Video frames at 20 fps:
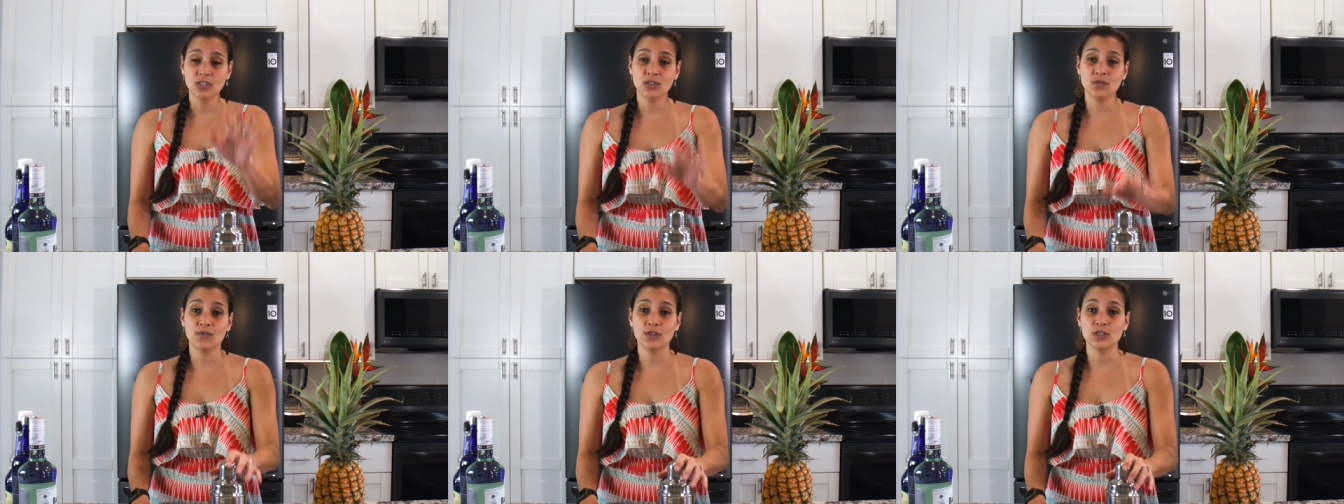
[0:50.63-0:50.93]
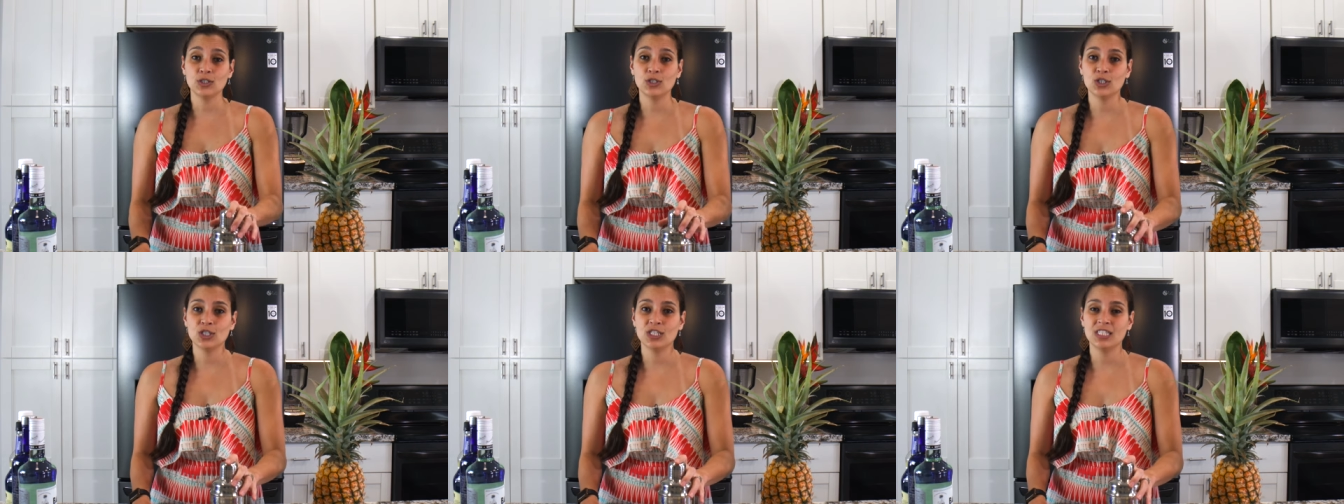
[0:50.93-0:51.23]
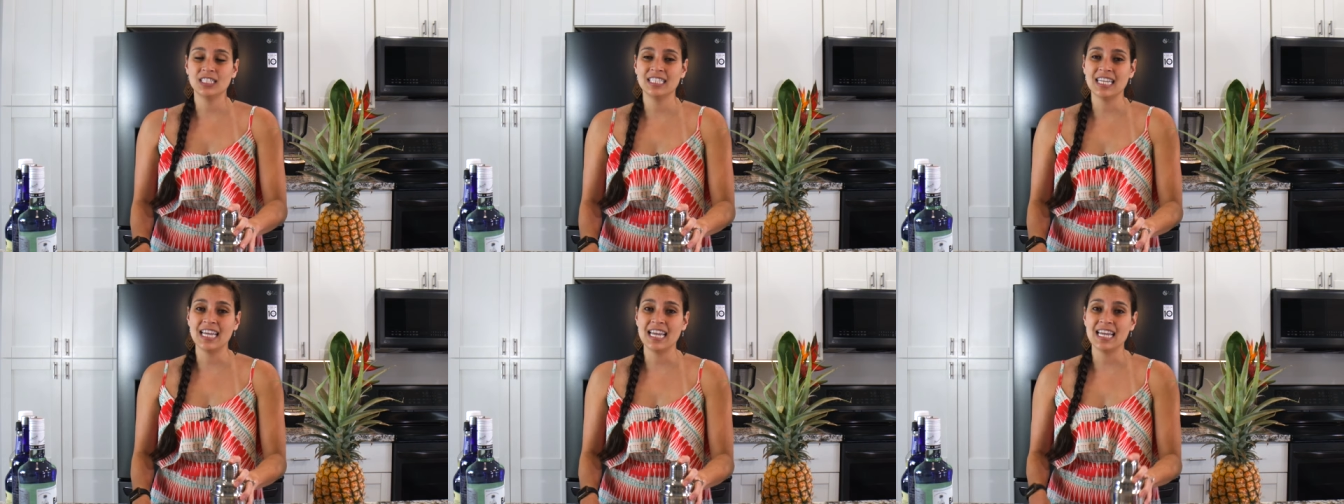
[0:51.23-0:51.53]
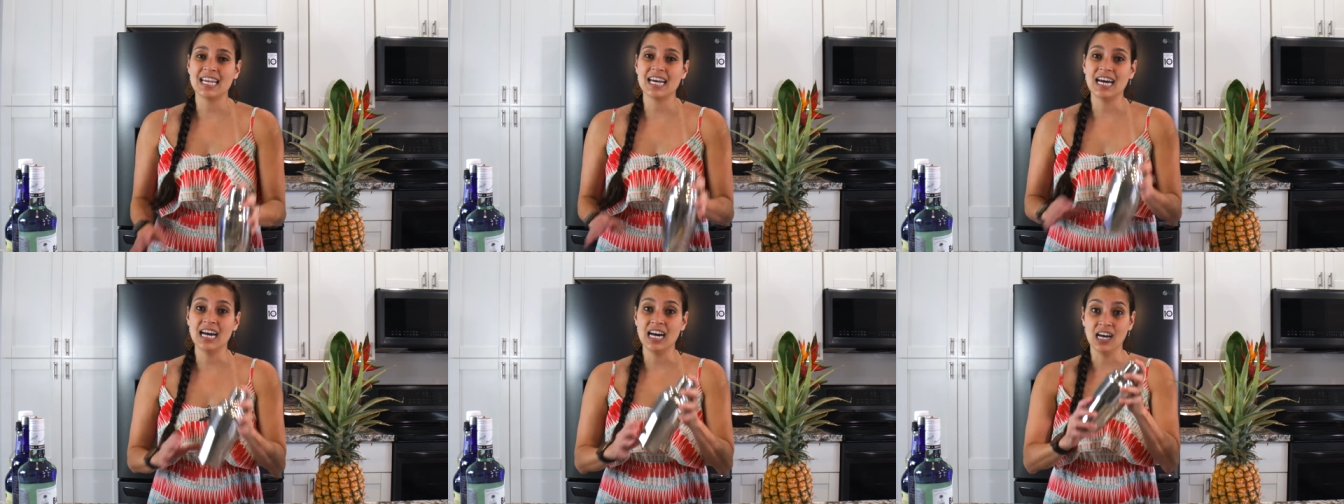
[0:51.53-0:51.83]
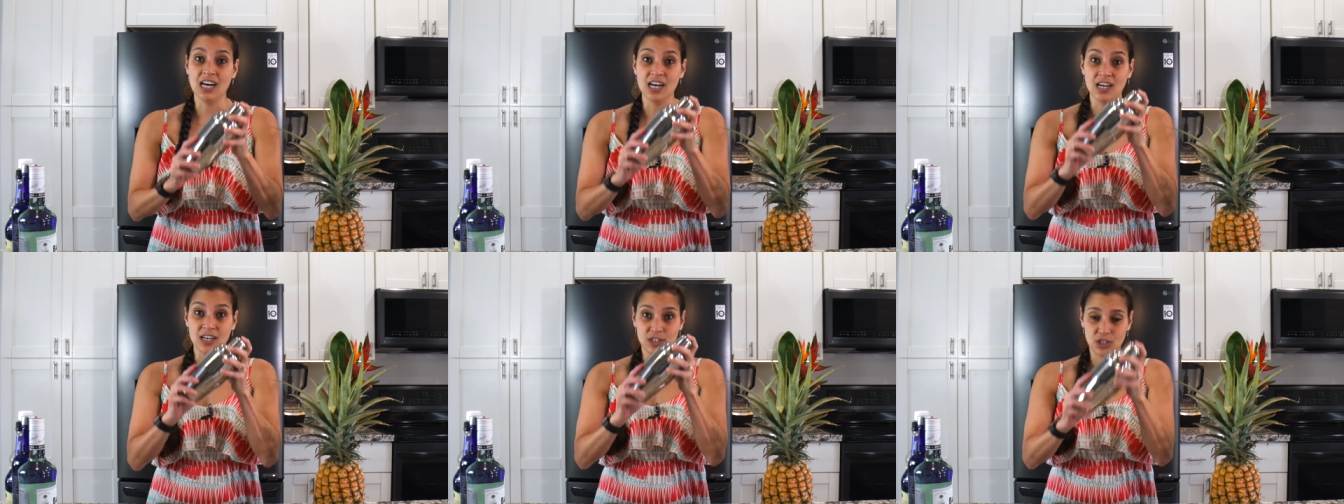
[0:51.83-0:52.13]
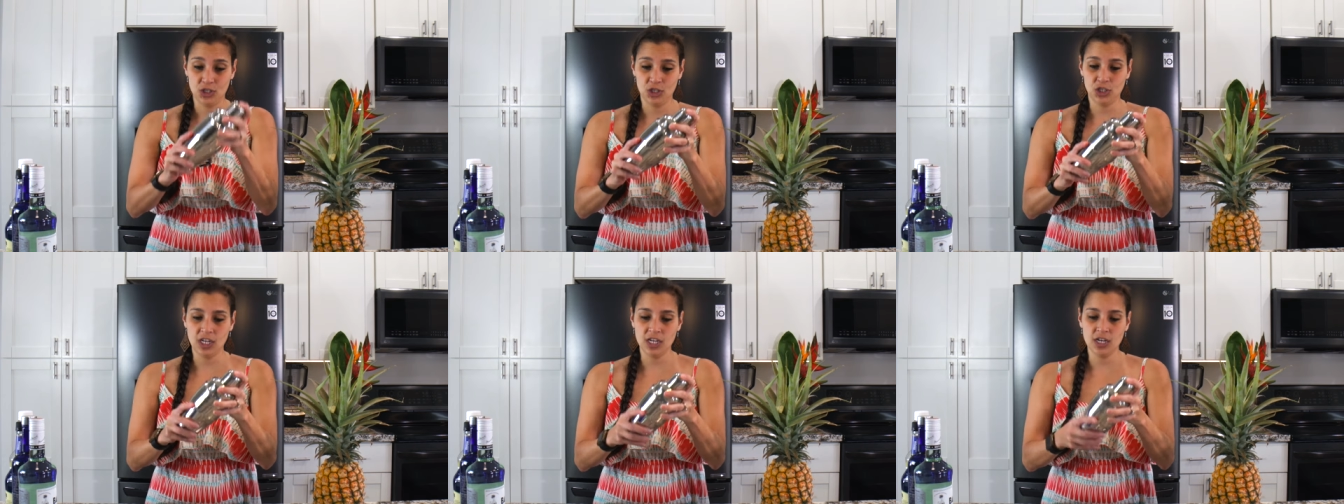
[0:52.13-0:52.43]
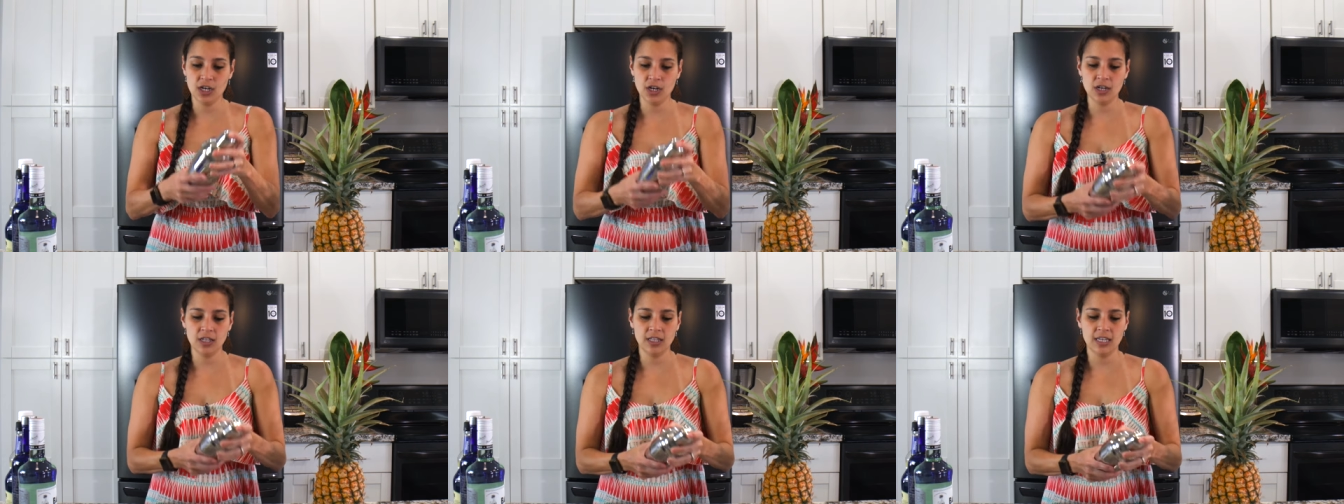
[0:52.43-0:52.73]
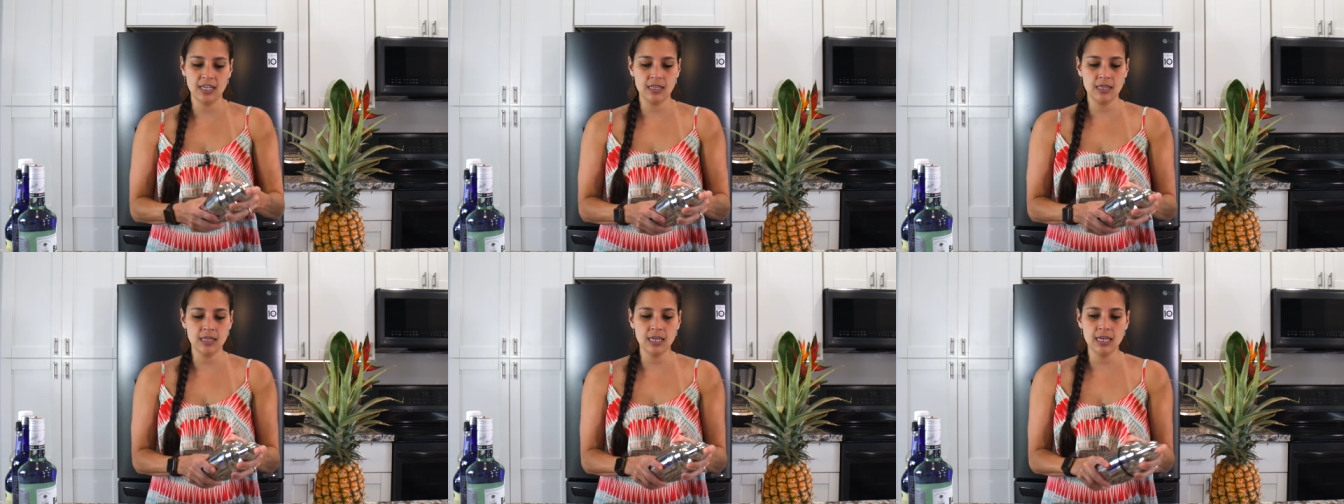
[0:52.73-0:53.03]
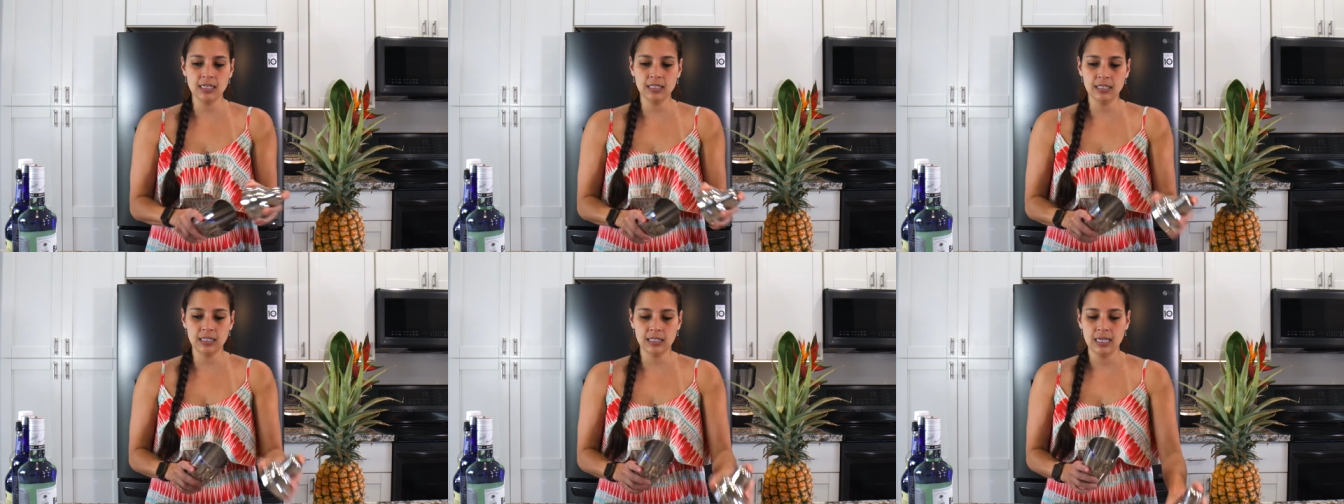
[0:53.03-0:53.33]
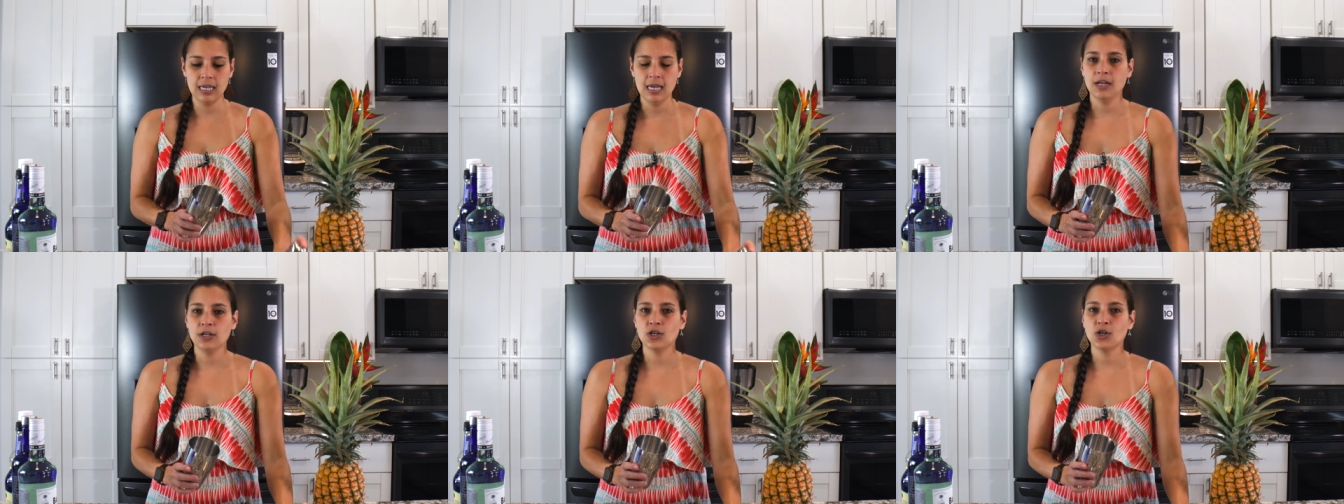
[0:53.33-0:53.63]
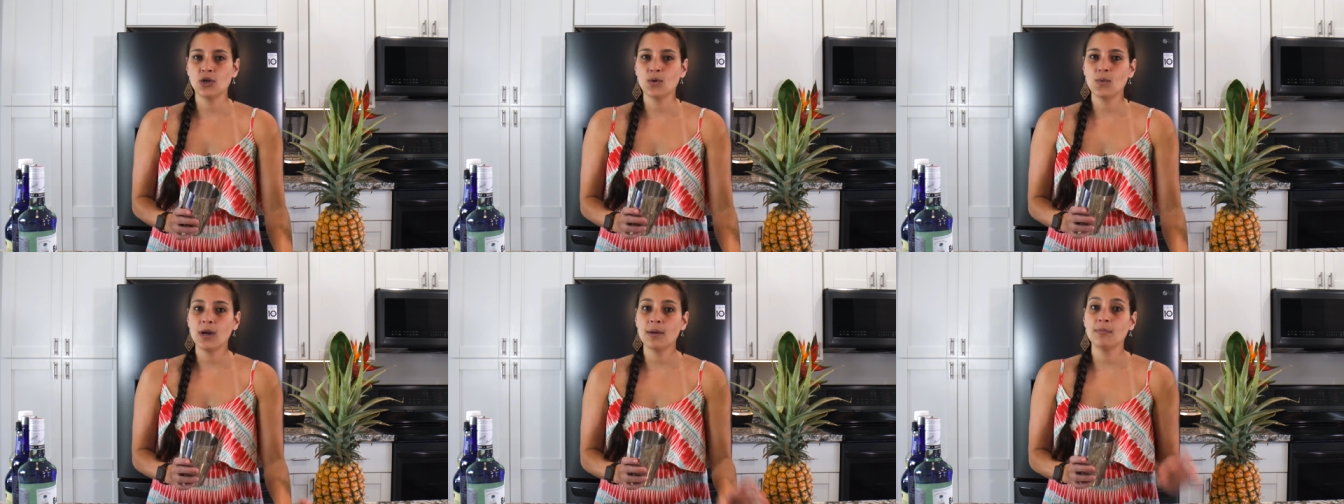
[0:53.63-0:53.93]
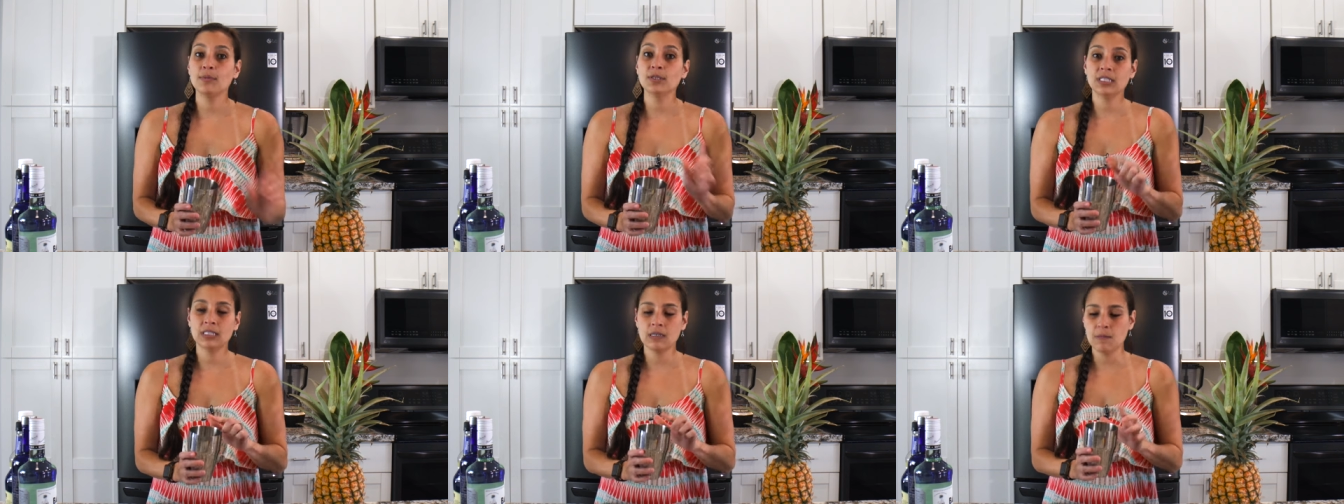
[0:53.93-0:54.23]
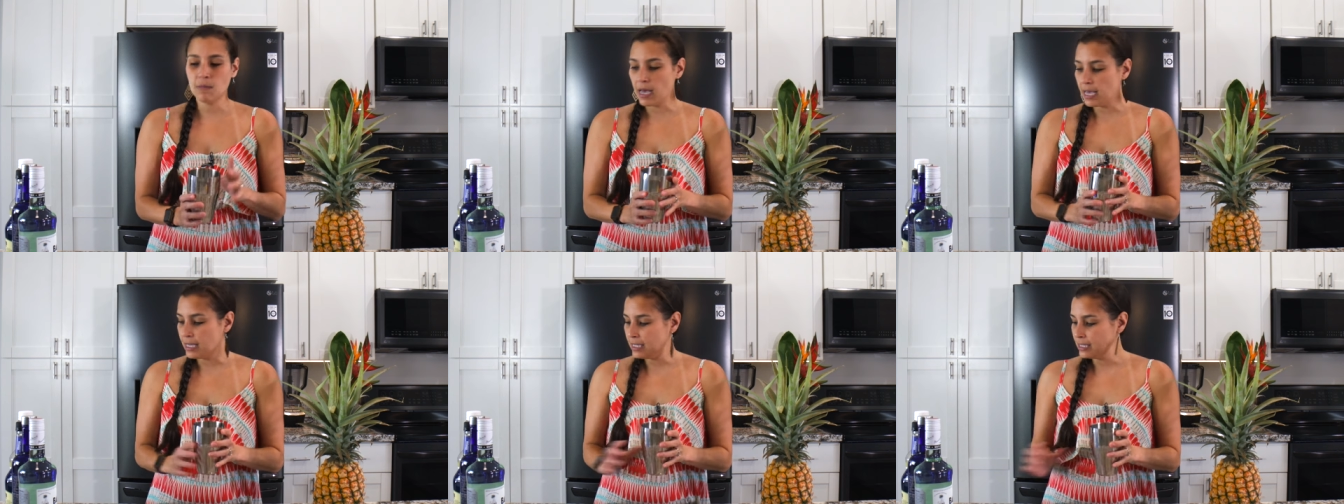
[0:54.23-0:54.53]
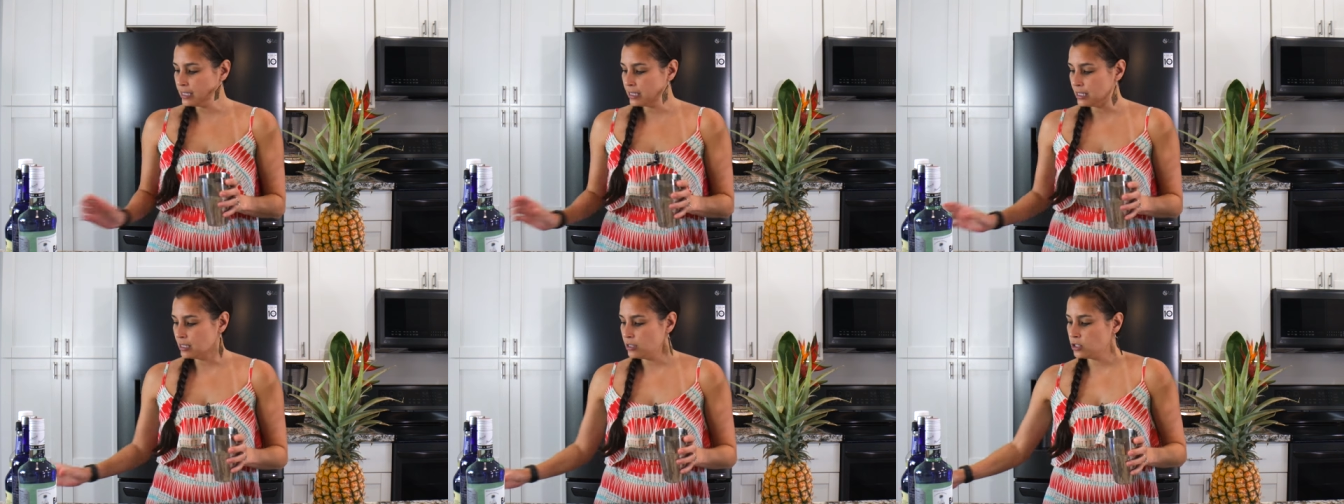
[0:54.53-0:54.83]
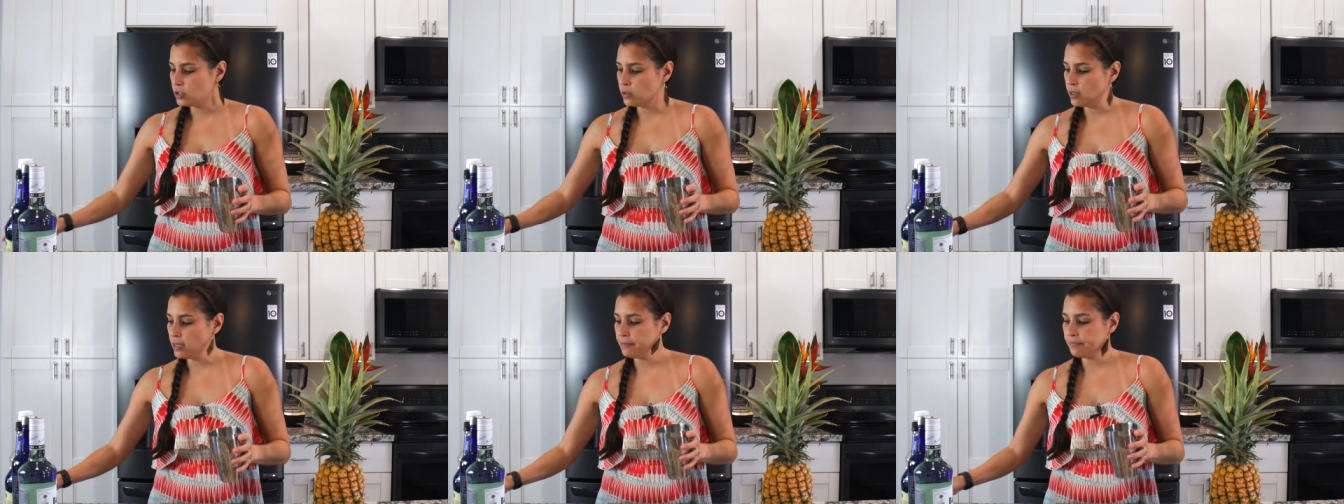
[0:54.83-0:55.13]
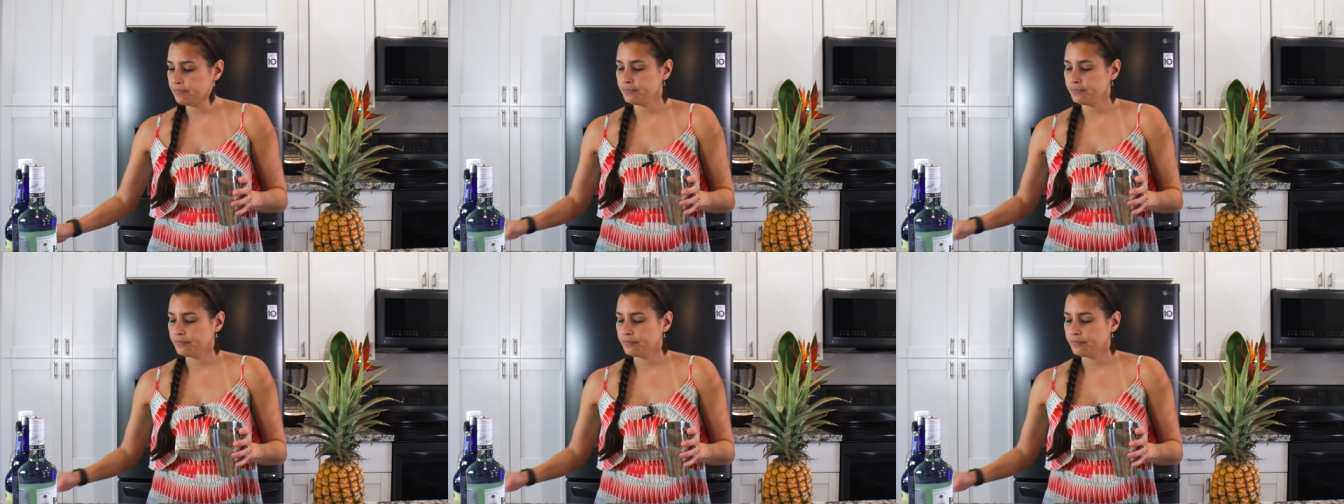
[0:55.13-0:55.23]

So first you're gonna take a shaker like this, and you're gonna wanna put some ice into it.